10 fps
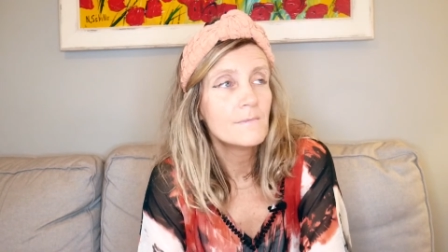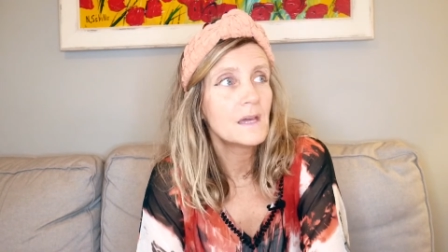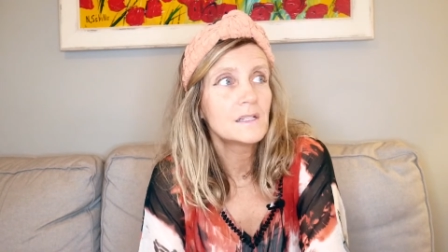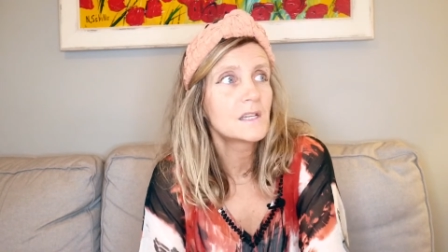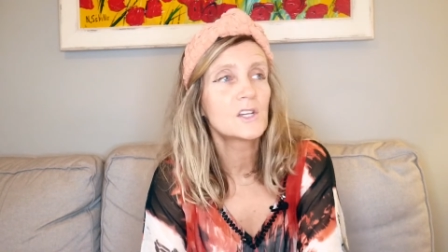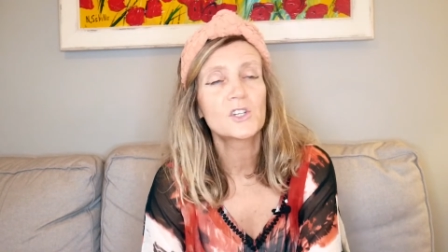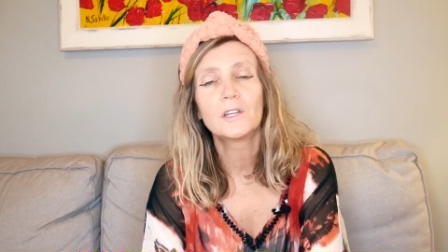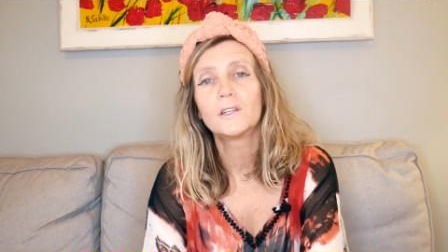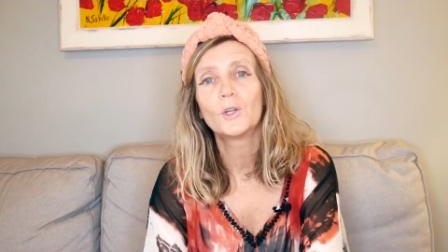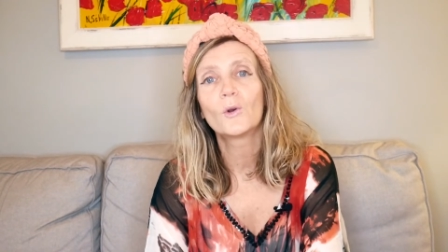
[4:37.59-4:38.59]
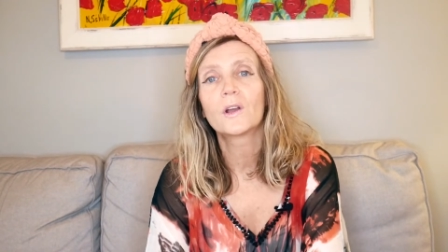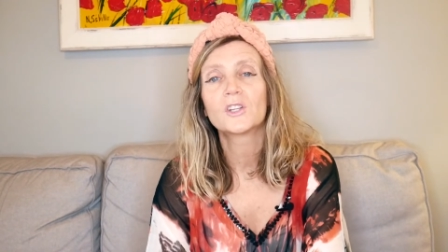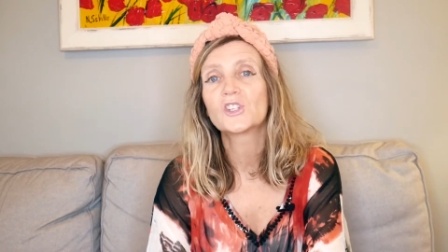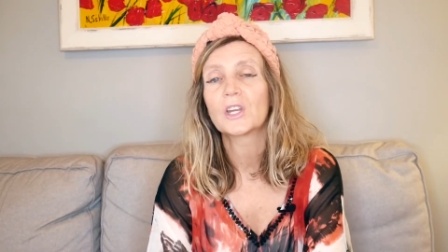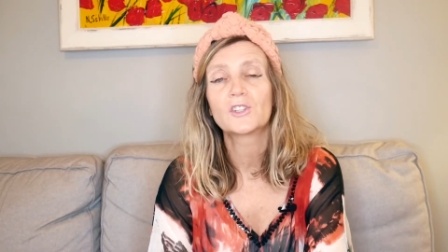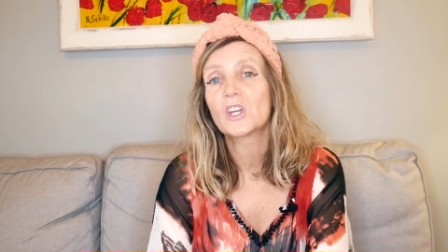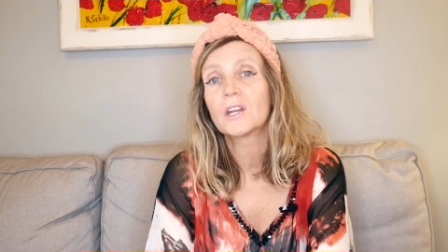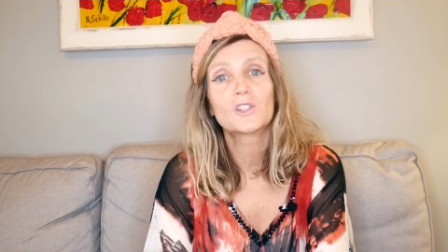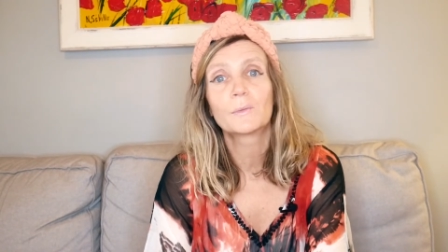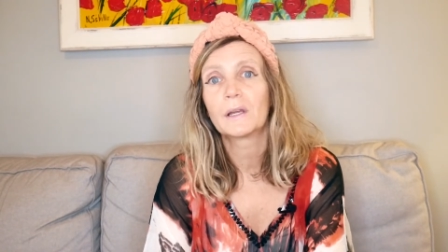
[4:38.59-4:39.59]
Meditation and yoga
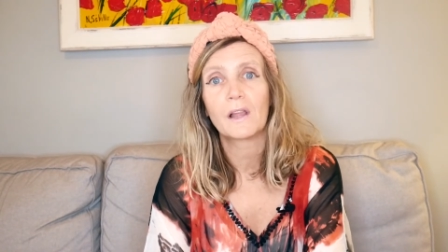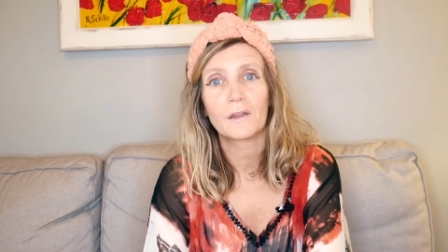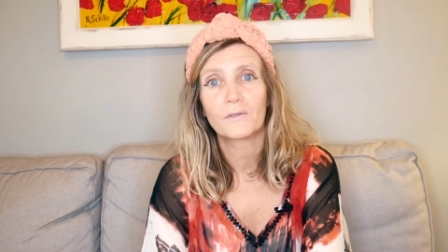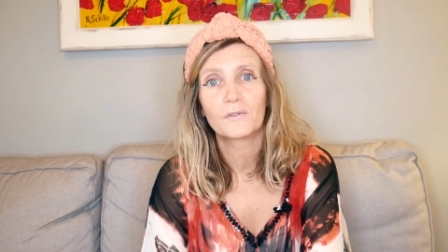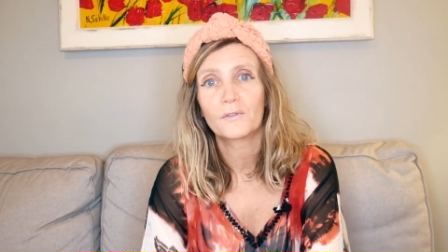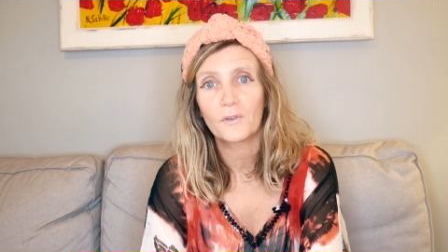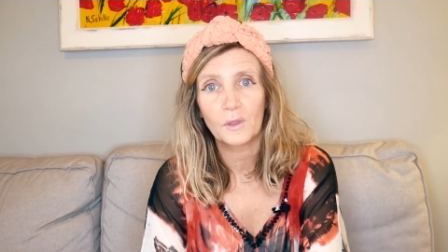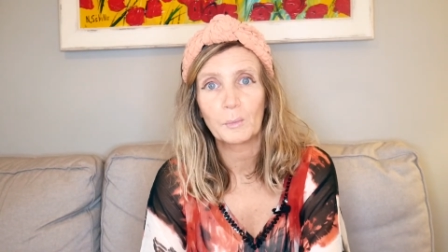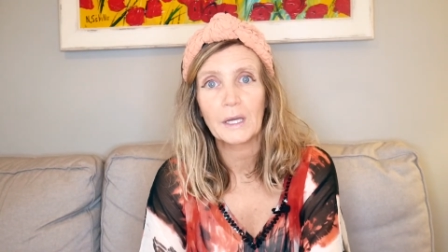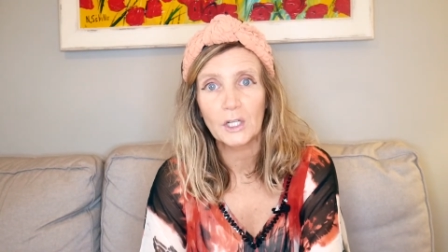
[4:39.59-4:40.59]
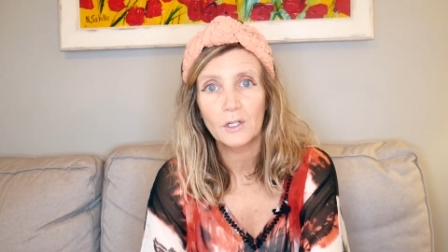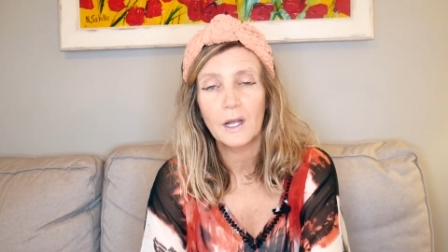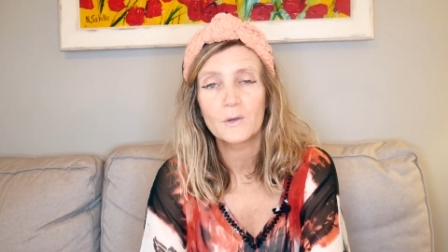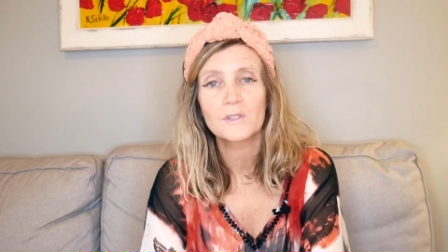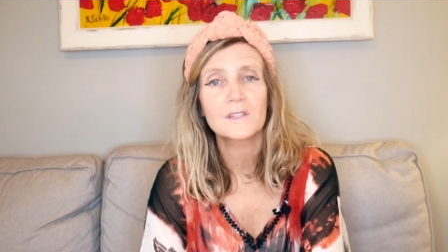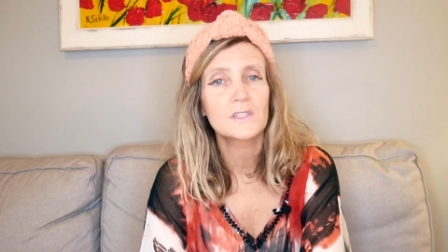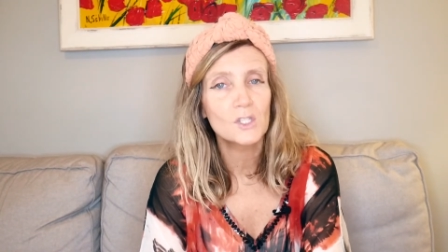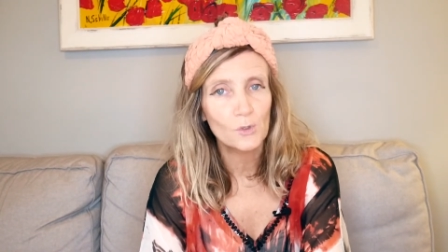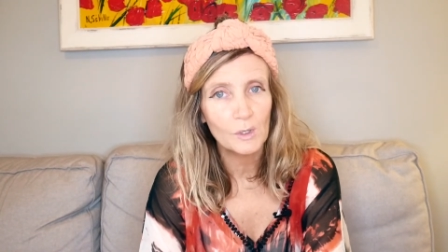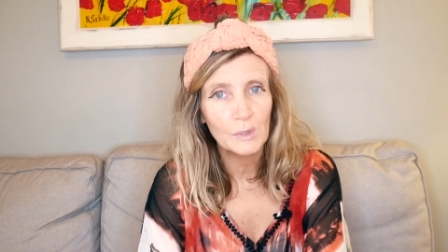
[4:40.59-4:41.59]
changed my life for the better. I was
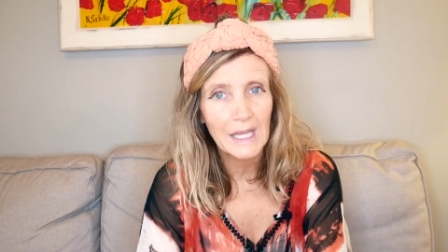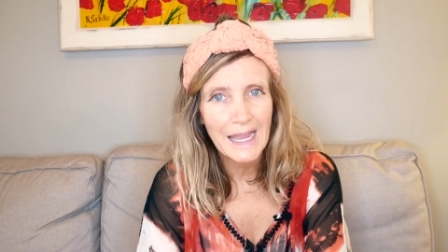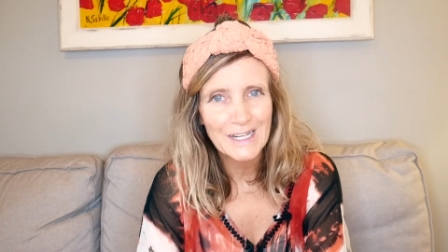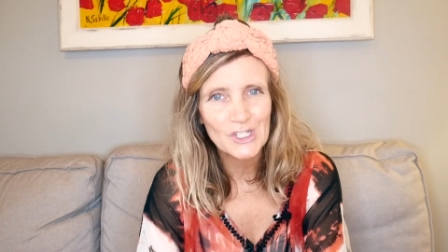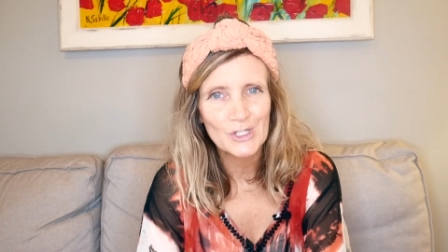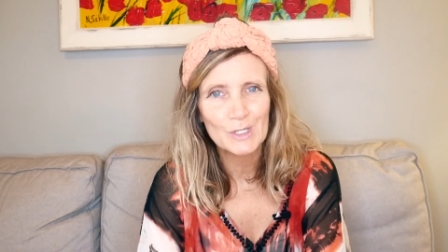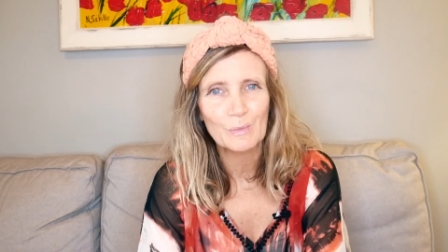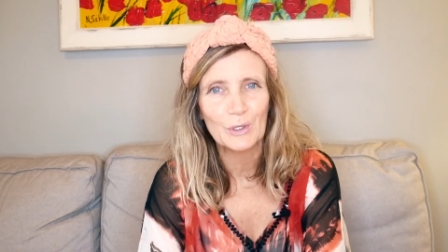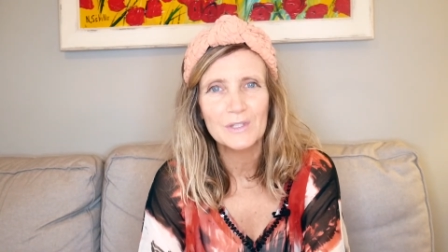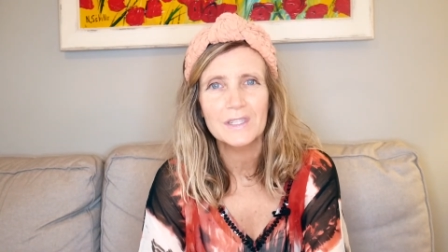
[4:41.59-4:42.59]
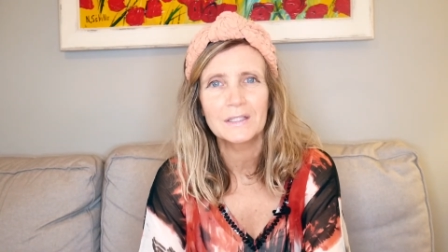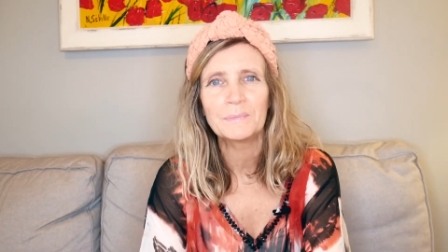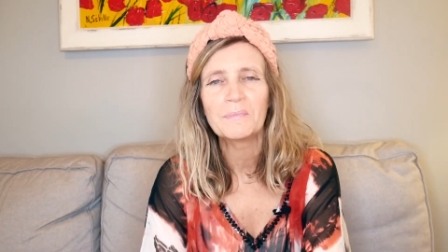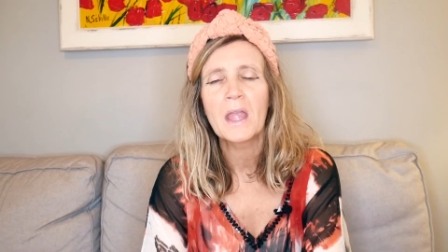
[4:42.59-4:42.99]
extremely anxious person